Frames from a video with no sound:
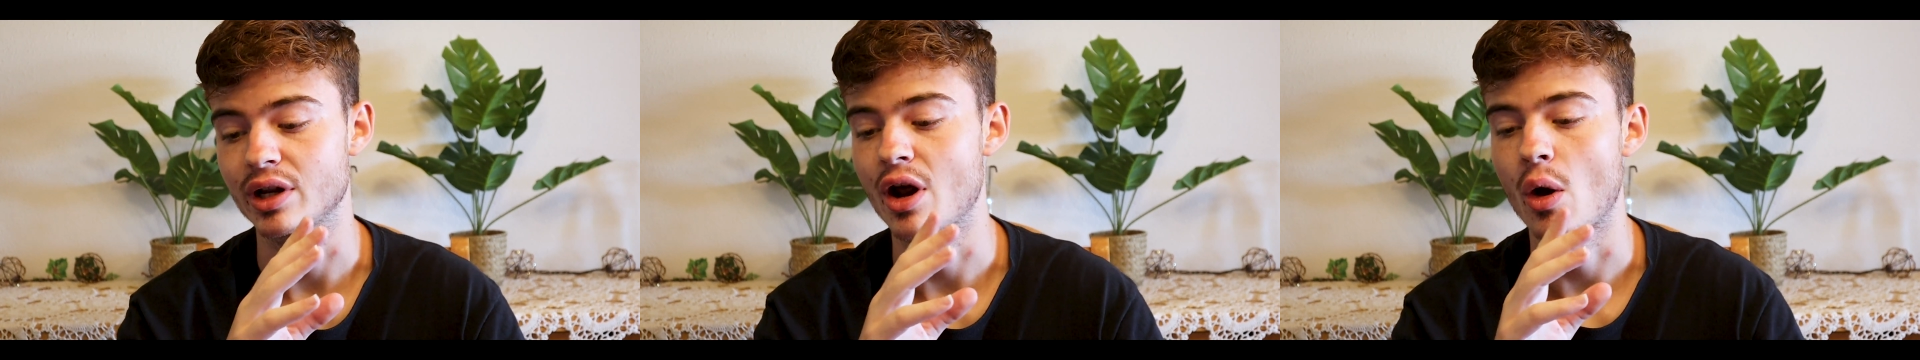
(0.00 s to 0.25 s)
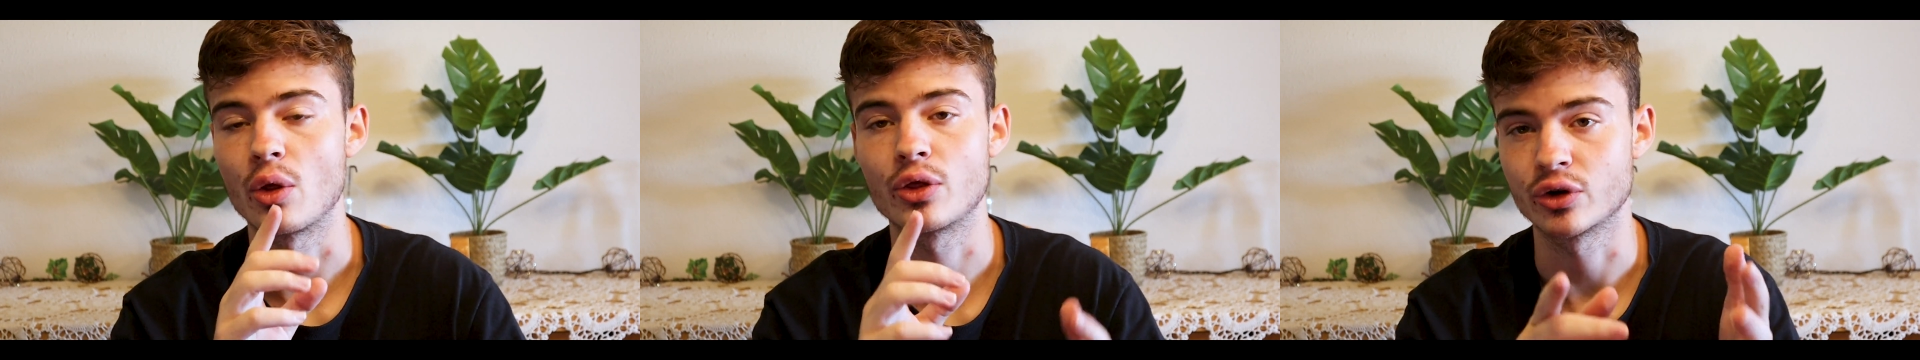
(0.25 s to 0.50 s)

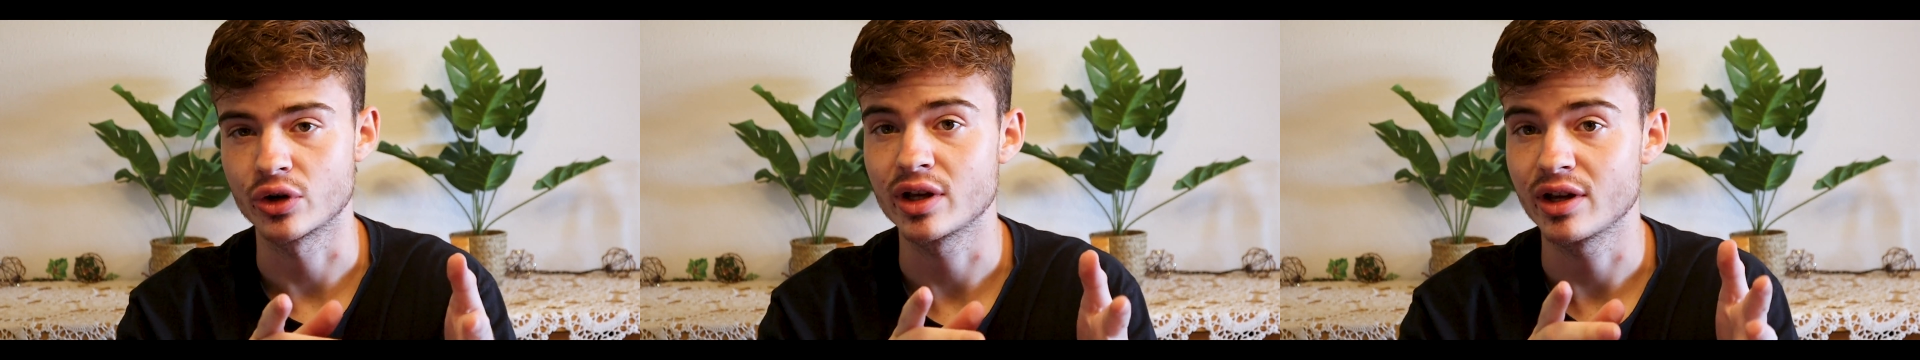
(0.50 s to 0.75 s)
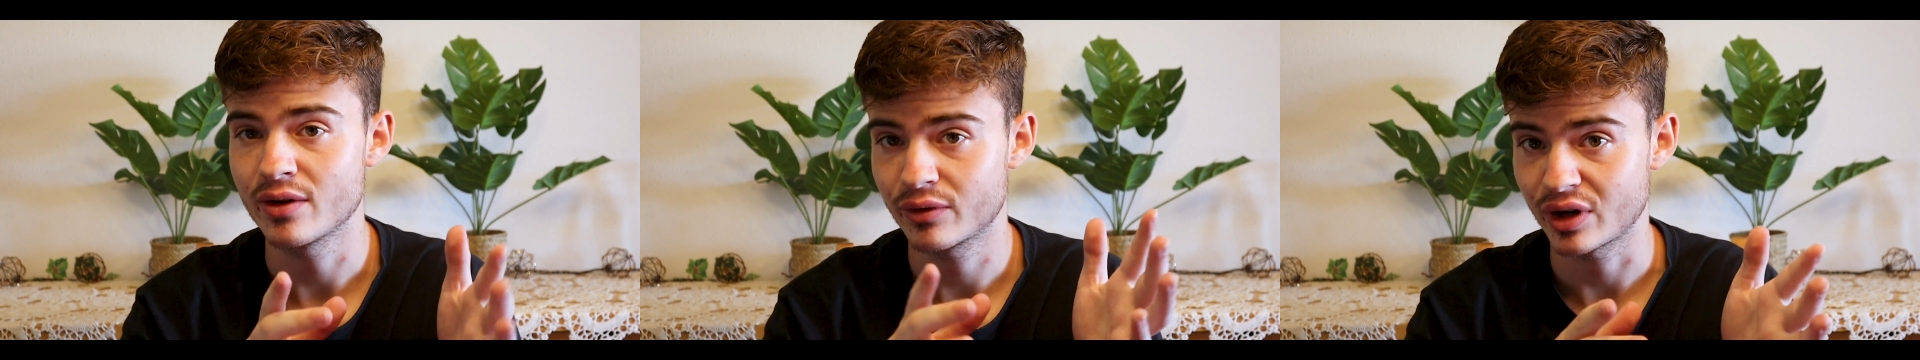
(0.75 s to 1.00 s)

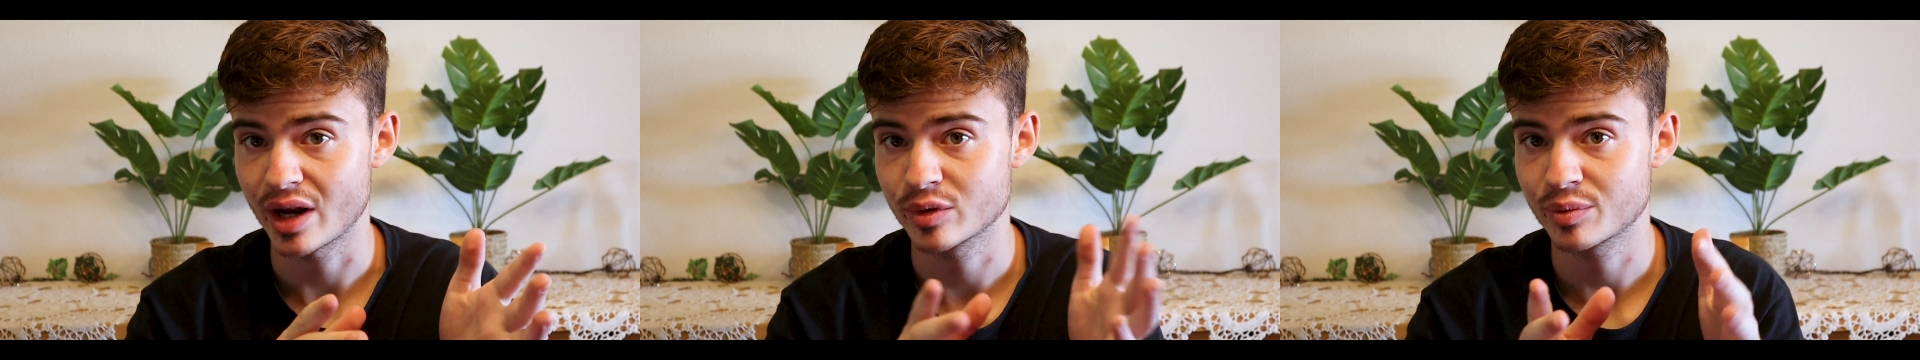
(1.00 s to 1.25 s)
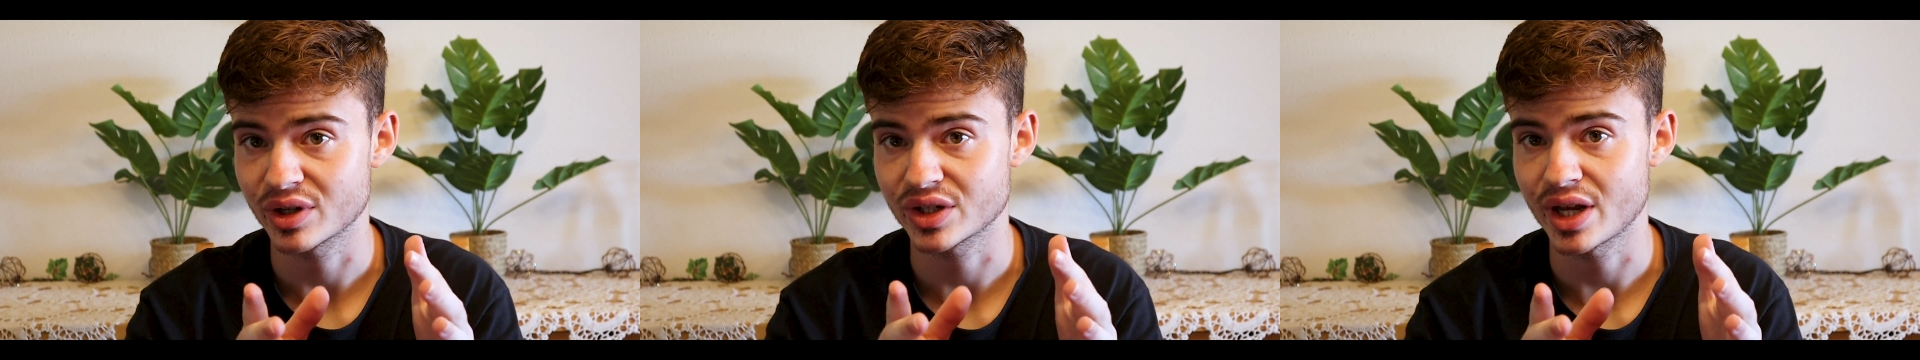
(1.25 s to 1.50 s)
30
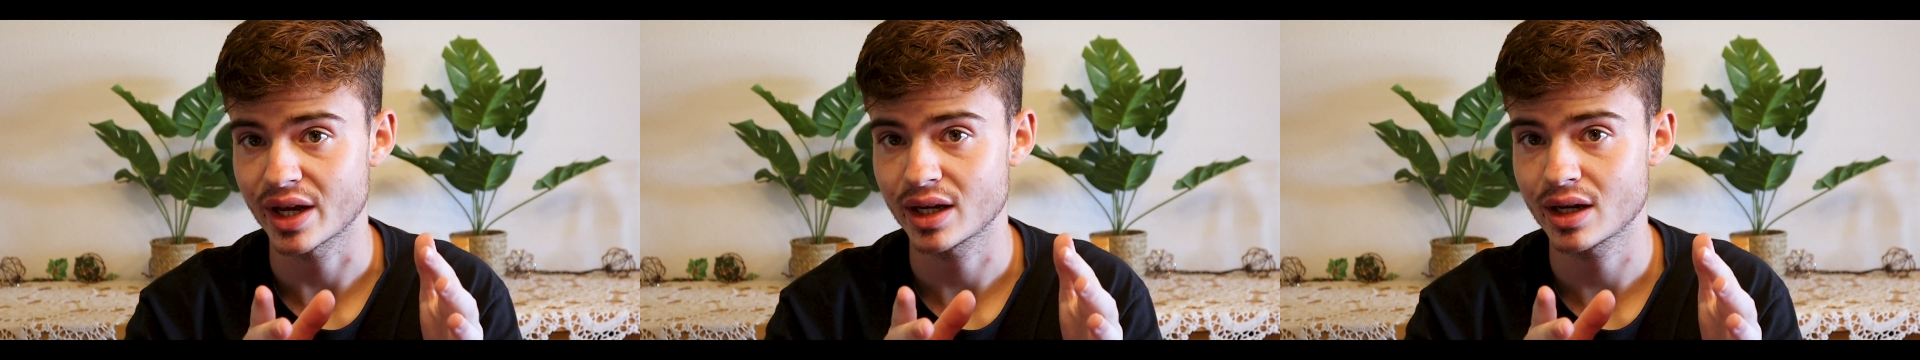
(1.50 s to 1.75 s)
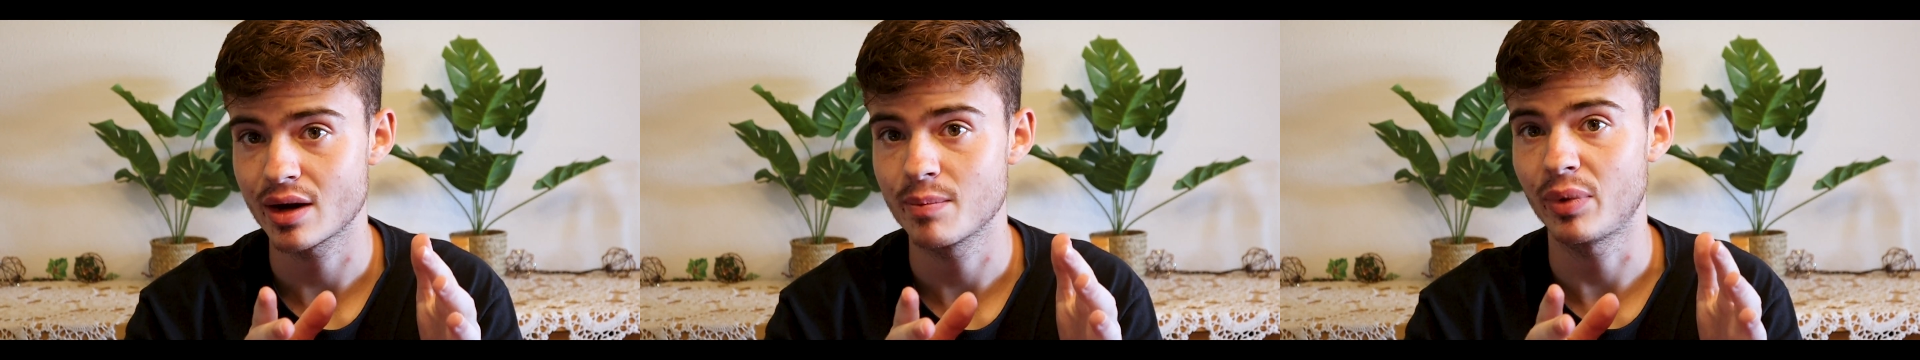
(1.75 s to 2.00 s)
frames per
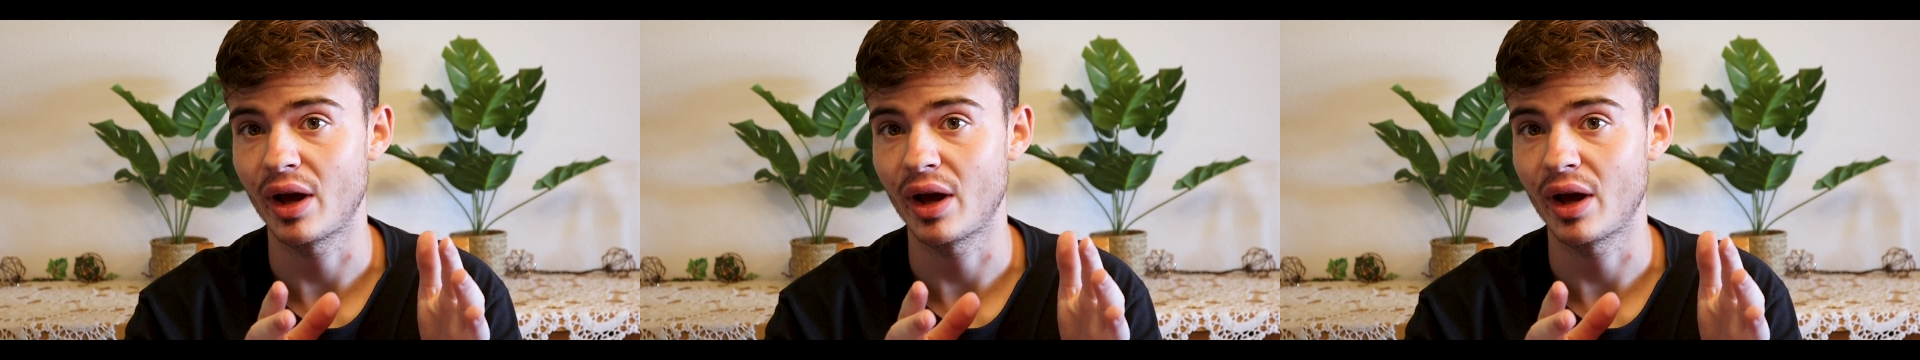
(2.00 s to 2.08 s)
second,